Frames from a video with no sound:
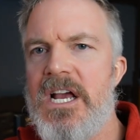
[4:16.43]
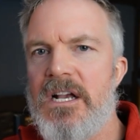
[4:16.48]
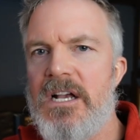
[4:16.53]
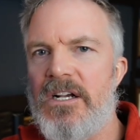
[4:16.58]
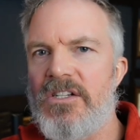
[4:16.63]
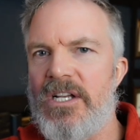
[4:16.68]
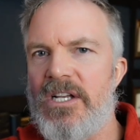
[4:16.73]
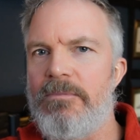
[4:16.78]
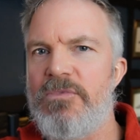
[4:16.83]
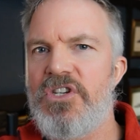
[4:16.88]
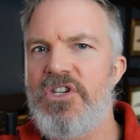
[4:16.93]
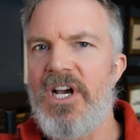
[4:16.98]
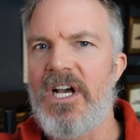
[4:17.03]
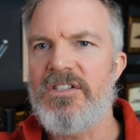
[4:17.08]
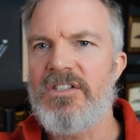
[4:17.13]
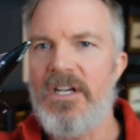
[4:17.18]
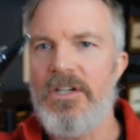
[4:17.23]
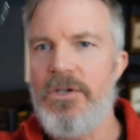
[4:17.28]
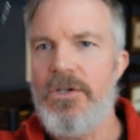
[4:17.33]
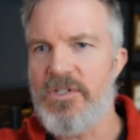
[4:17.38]
Because I'm
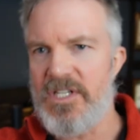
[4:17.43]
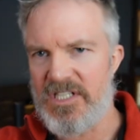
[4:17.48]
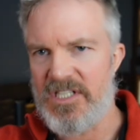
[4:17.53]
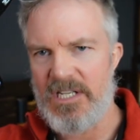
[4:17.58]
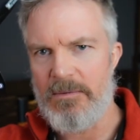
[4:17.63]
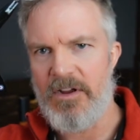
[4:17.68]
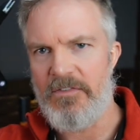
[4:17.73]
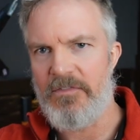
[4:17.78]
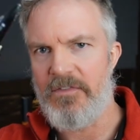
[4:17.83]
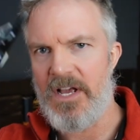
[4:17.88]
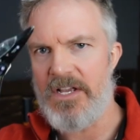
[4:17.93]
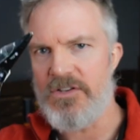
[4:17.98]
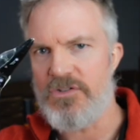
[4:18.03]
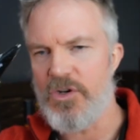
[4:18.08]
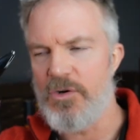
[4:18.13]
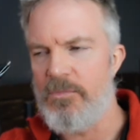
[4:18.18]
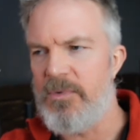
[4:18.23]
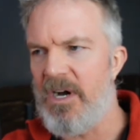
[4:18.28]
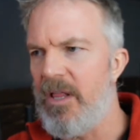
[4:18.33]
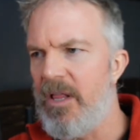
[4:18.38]
just, I use this in my flight
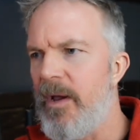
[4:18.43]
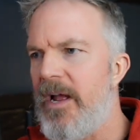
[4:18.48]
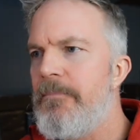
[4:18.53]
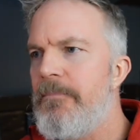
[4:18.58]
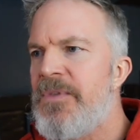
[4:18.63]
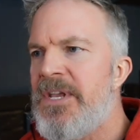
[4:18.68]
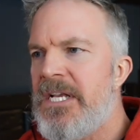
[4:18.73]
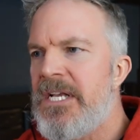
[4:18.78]
school, by the way.